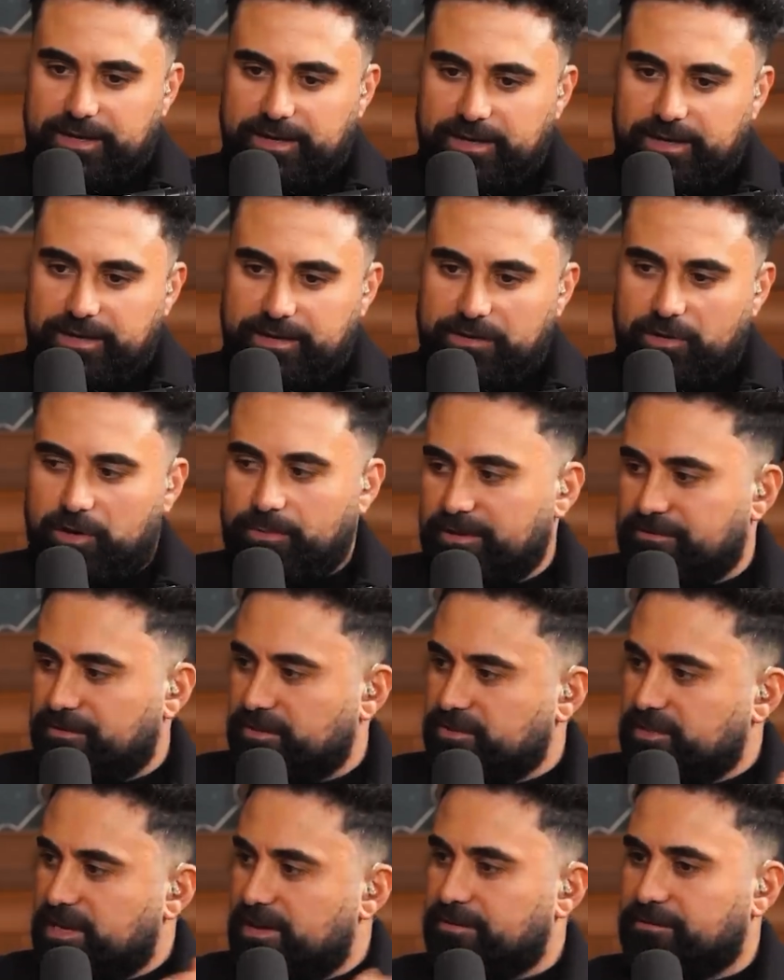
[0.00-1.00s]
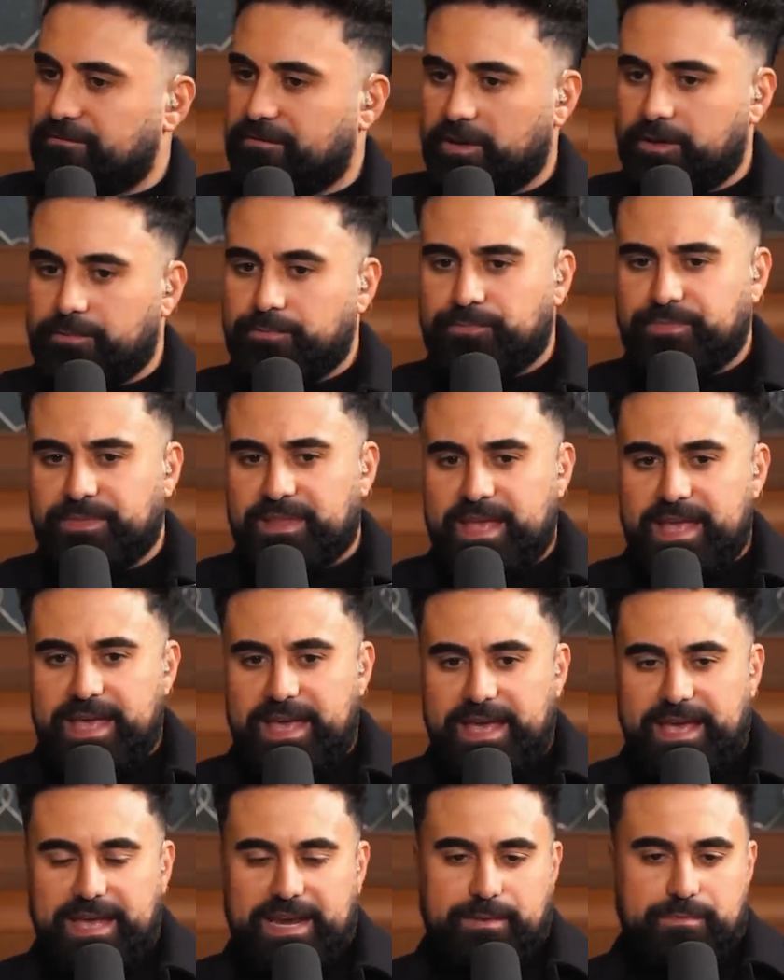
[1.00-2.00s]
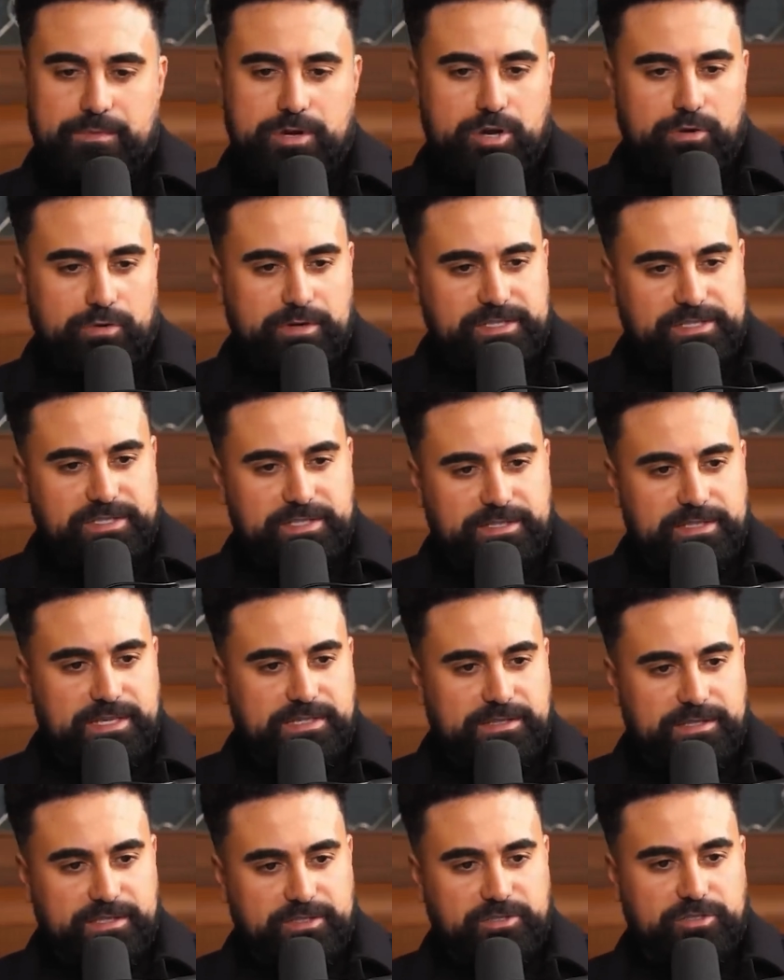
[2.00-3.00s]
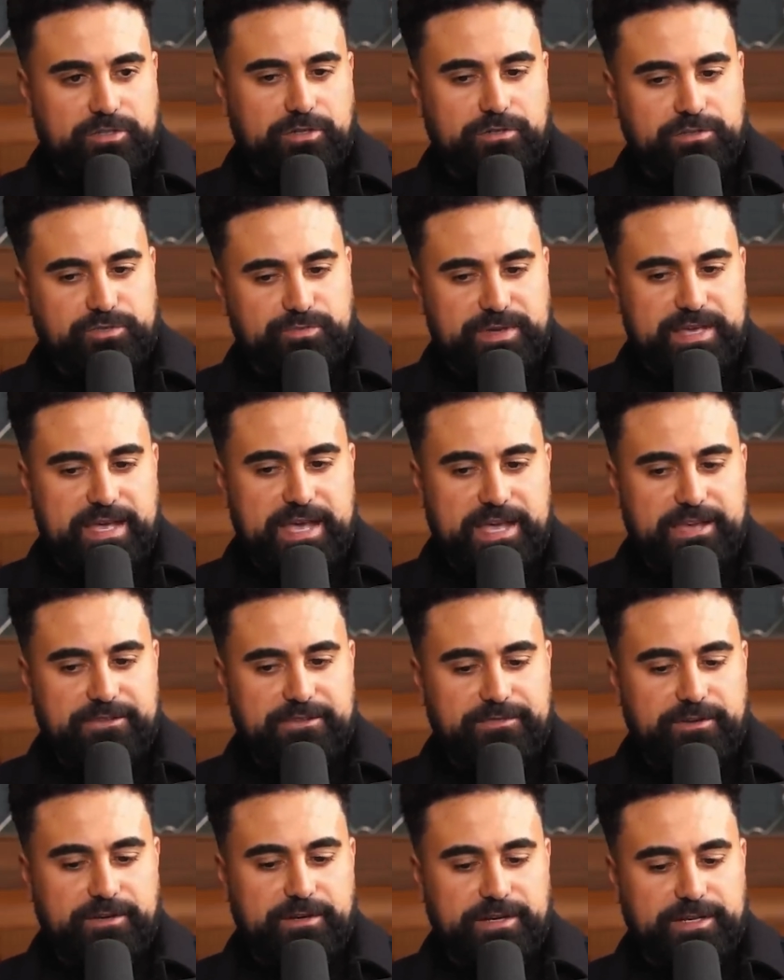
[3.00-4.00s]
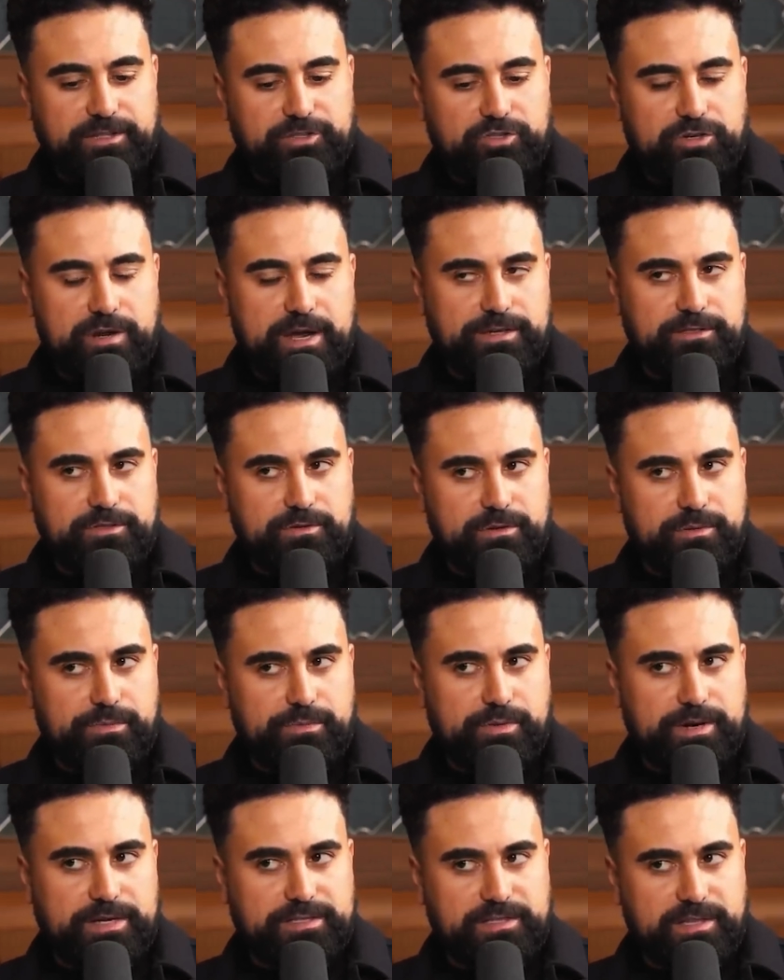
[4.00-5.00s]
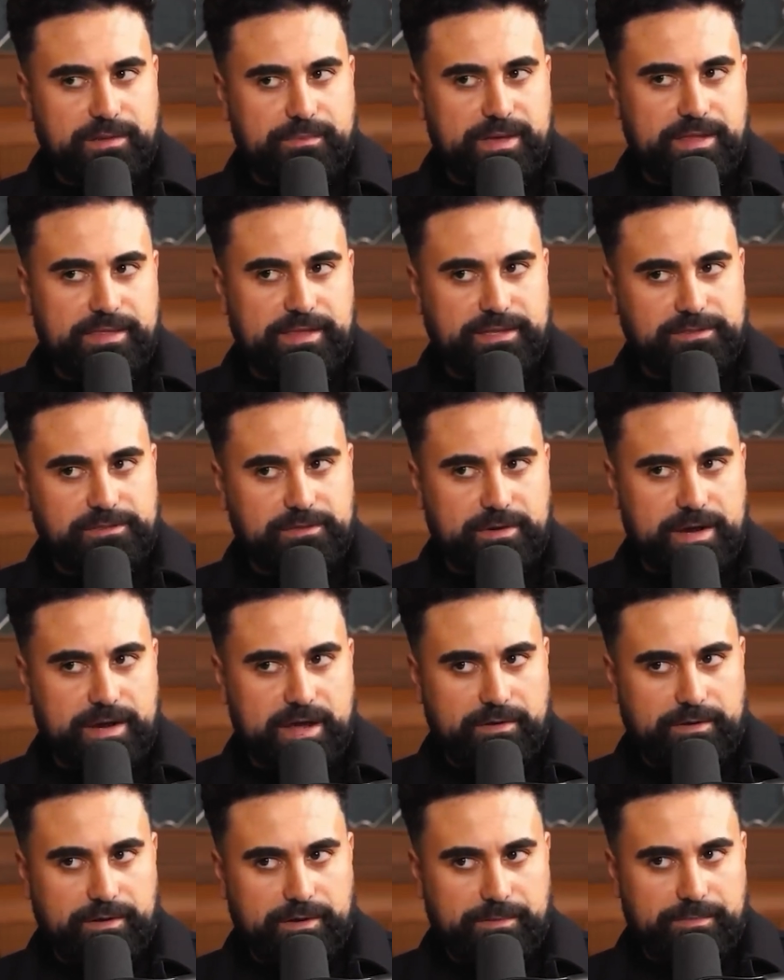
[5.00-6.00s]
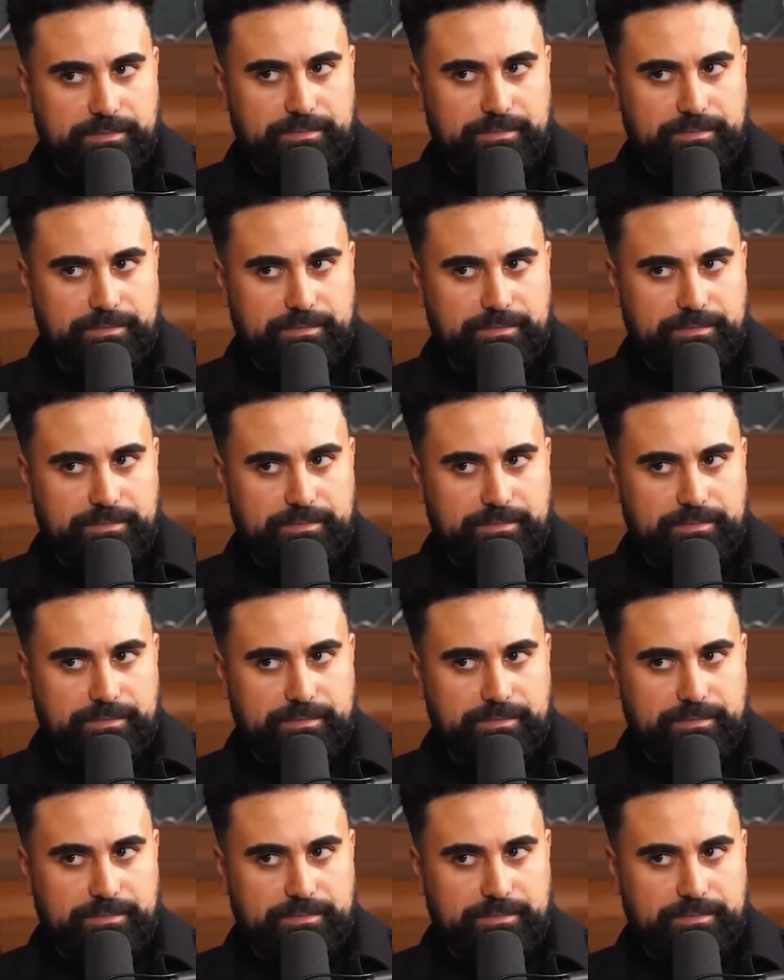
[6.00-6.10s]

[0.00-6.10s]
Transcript: and all my friends are having fun, and I'm noticing that this girl's behavior is trying to impress the men that's around her.